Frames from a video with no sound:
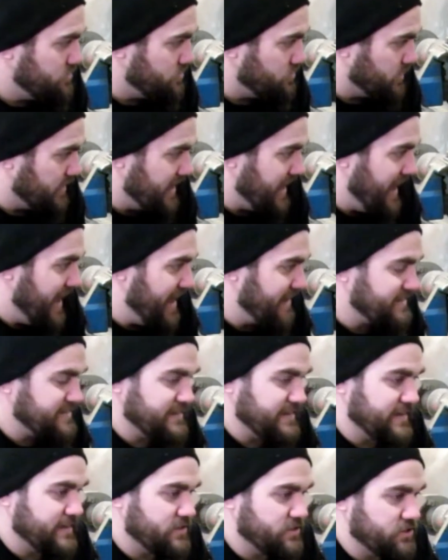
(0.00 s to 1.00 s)

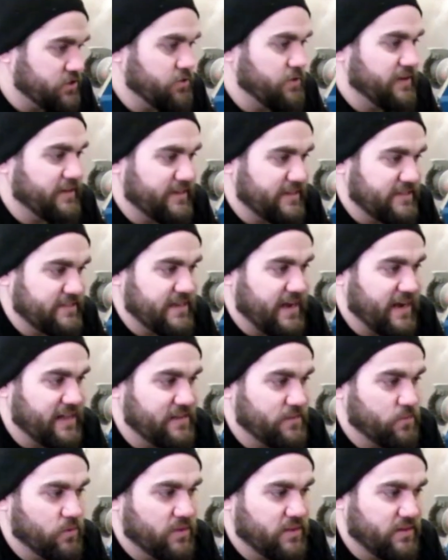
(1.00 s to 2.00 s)
reacting and doing
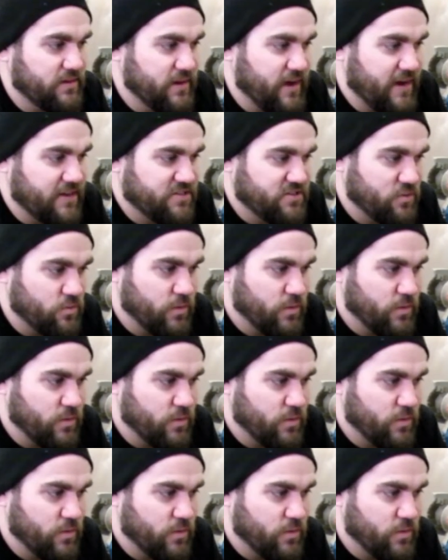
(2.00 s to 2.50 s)
exactly what the nicer